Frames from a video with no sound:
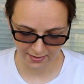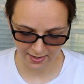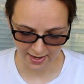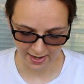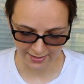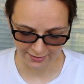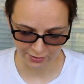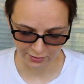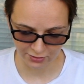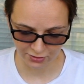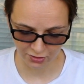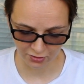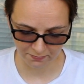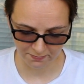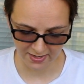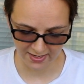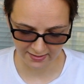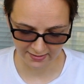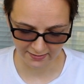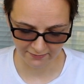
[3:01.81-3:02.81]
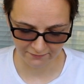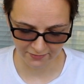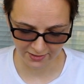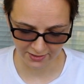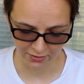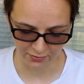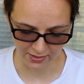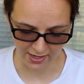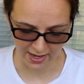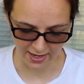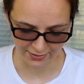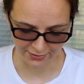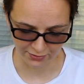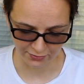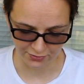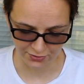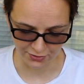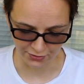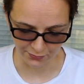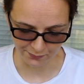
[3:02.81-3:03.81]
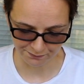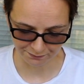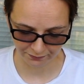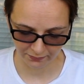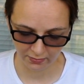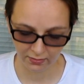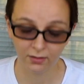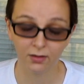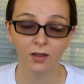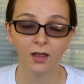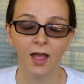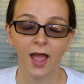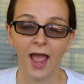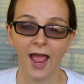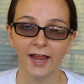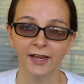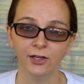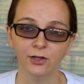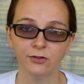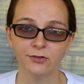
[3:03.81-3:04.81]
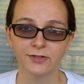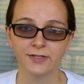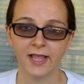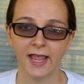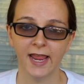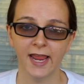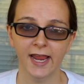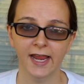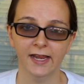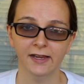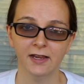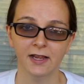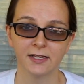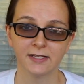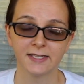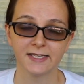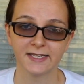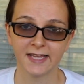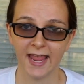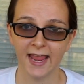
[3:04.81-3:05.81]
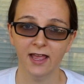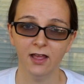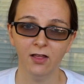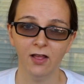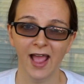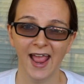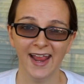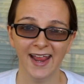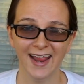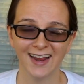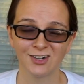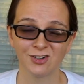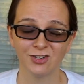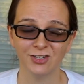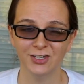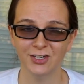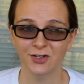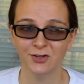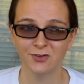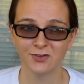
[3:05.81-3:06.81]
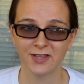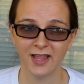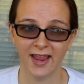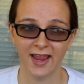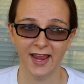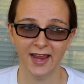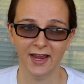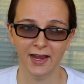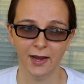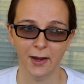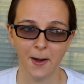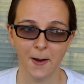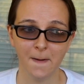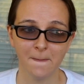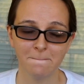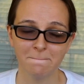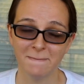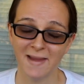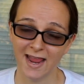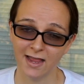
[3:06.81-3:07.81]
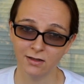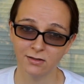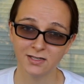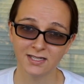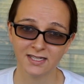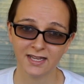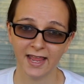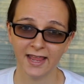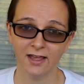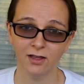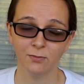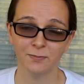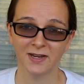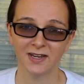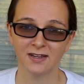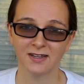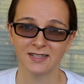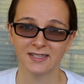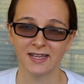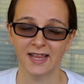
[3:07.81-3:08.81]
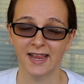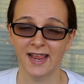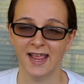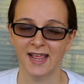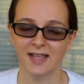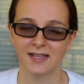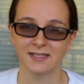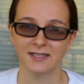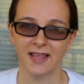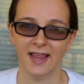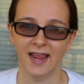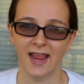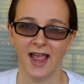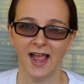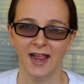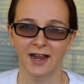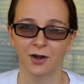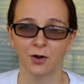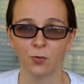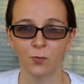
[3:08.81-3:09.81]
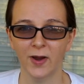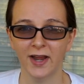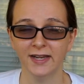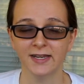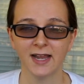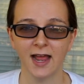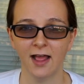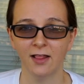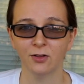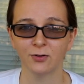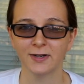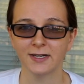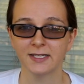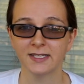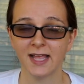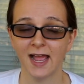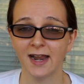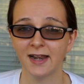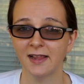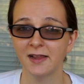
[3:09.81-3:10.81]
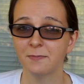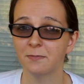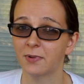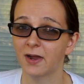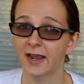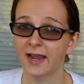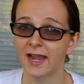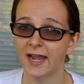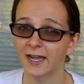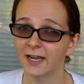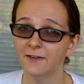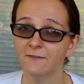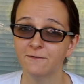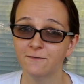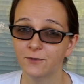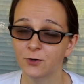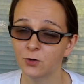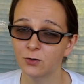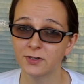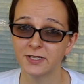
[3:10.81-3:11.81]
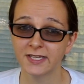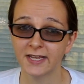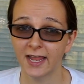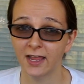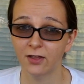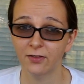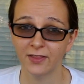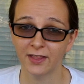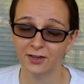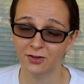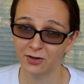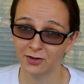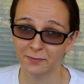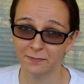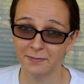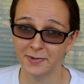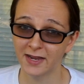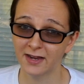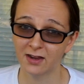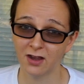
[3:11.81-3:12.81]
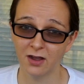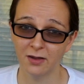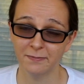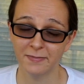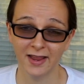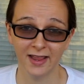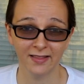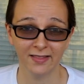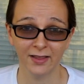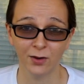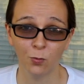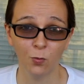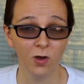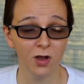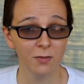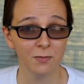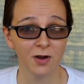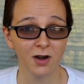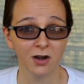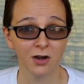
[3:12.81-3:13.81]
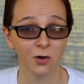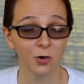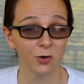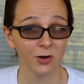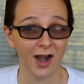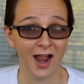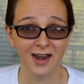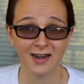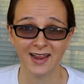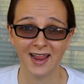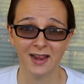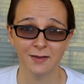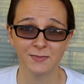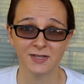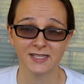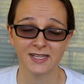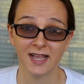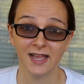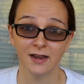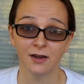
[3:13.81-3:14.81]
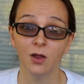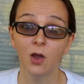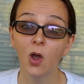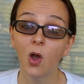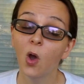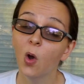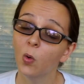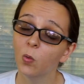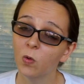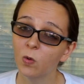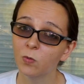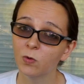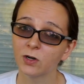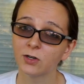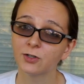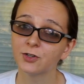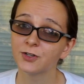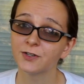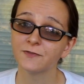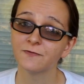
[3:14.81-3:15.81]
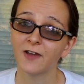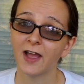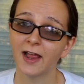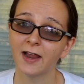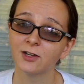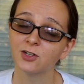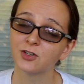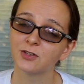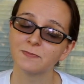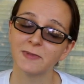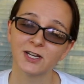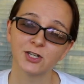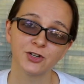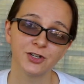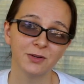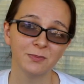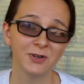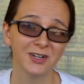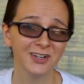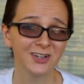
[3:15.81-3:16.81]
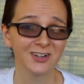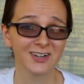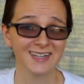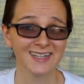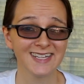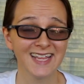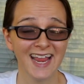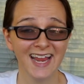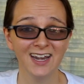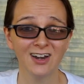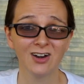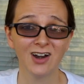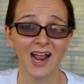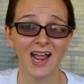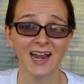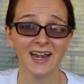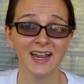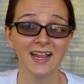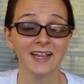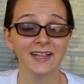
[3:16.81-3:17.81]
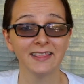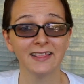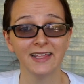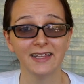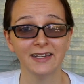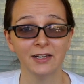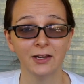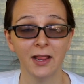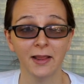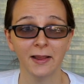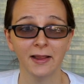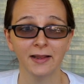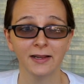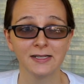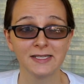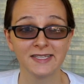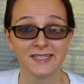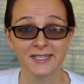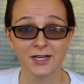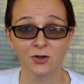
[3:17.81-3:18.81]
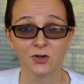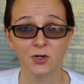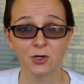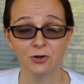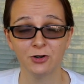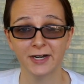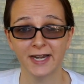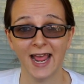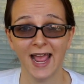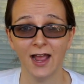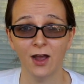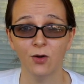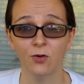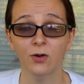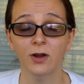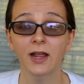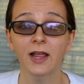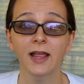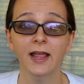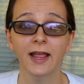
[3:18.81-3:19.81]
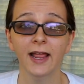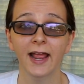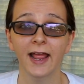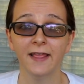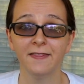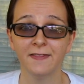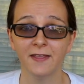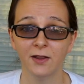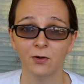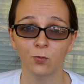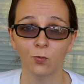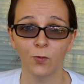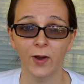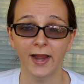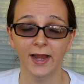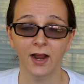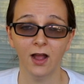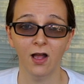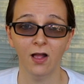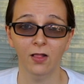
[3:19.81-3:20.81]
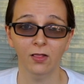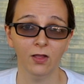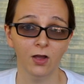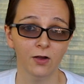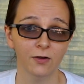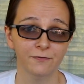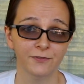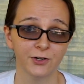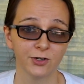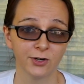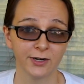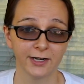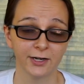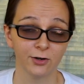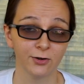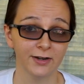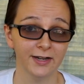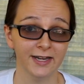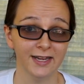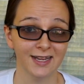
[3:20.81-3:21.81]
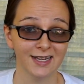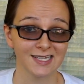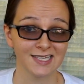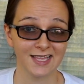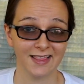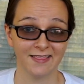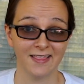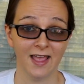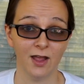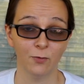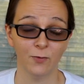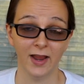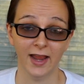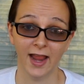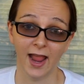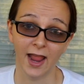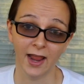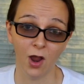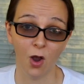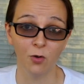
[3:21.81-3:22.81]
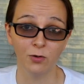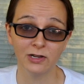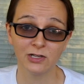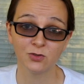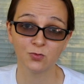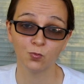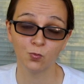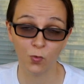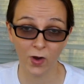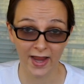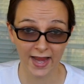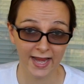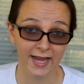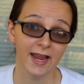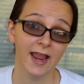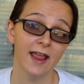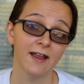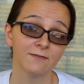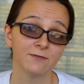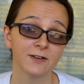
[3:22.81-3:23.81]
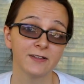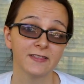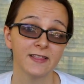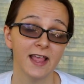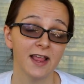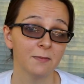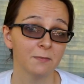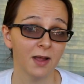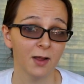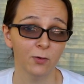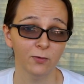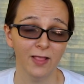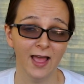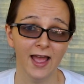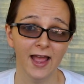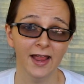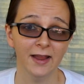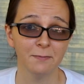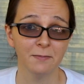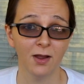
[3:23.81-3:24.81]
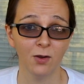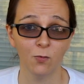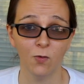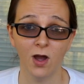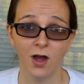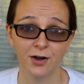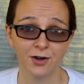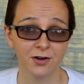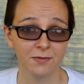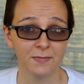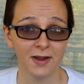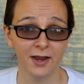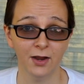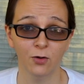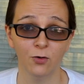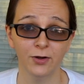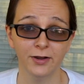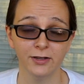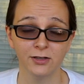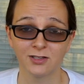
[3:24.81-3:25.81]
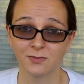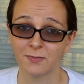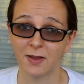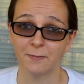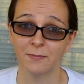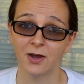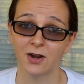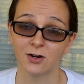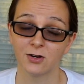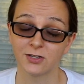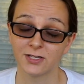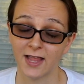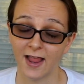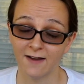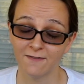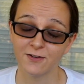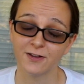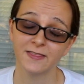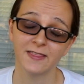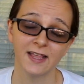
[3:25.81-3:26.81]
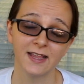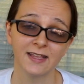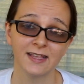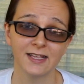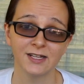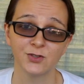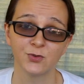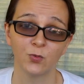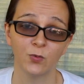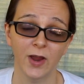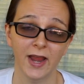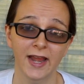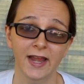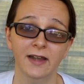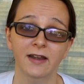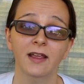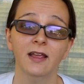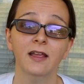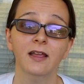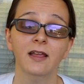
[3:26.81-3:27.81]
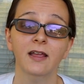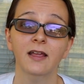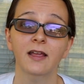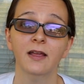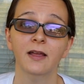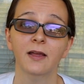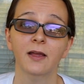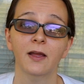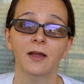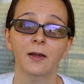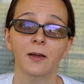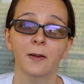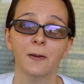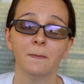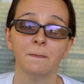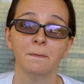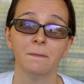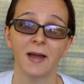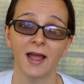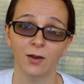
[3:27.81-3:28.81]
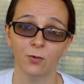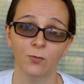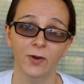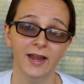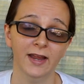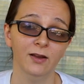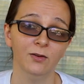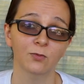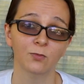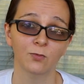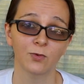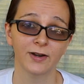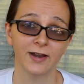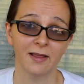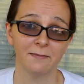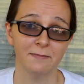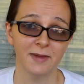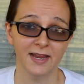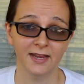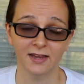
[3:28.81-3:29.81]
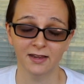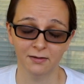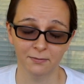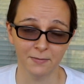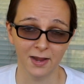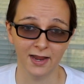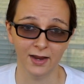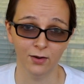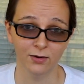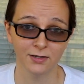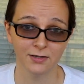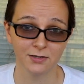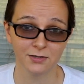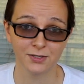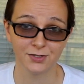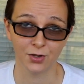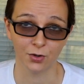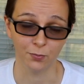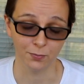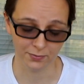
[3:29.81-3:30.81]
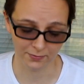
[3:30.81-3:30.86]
on your soap making video on YouTube? I use a scale. I actually use a male scale because it has a higher weight tolerance on it, but any food scale that you can pick up at like Walmart or on Amazon will work just fine. Just make sure you put your container on it, then zero it out, and then weigh all of your ingredients that way. I always weigh everything, my lye, my water, my oils, my butters, everything gets weighed by weight when I'm making my soap.